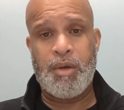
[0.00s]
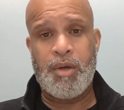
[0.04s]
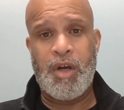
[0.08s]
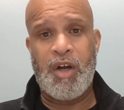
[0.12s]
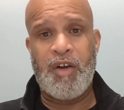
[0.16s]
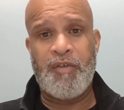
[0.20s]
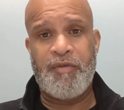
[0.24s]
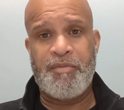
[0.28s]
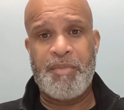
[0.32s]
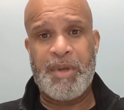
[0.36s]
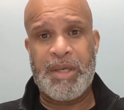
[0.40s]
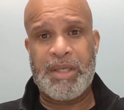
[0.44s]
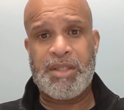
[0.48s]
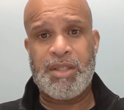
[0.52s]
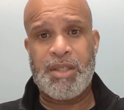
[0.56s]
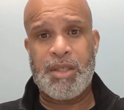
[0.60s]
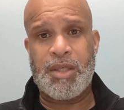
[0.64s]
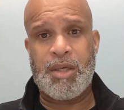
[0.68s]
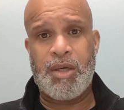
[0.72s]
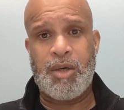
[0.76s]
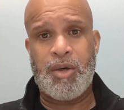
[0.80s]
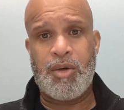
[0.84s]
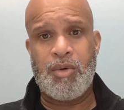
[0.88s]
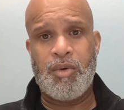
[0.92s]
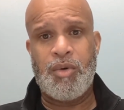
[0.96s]
of
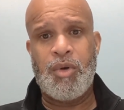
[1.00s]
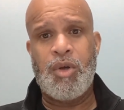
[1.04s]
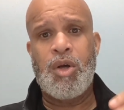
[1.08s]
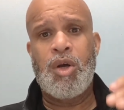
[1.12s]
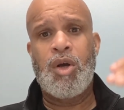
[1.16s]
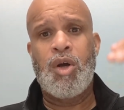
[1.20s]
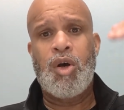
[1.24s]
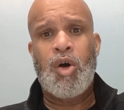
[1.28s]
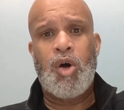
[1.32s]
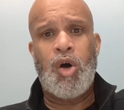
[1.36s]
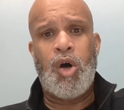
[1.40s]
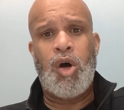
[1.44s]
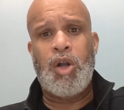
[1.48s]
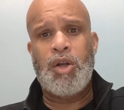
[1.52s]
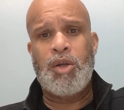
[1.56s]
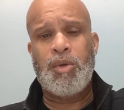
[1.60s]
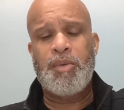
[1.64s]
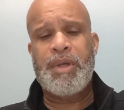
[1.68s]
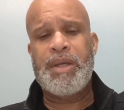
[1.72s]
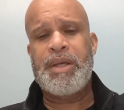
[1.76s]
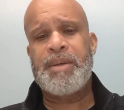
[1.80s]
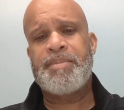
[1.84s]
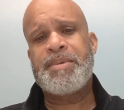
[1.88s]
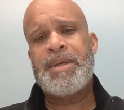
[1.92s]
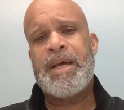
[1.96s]
Mexico all the
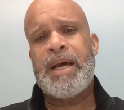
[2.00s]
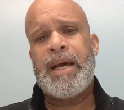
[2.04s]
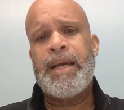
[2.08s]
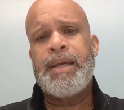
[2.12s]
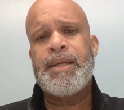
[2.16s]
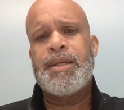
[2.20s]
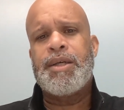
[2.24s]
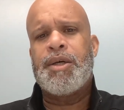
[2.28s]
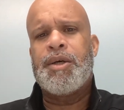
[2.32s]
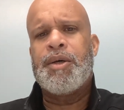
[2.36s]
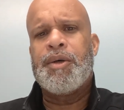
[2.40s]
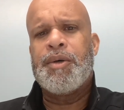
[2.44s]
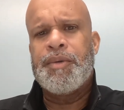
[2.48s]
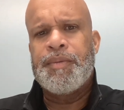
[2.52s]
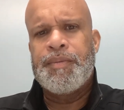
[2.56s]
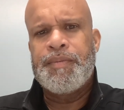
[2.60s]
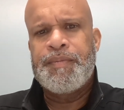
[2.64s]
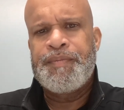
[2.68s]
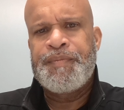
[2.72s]
way up to Idaho.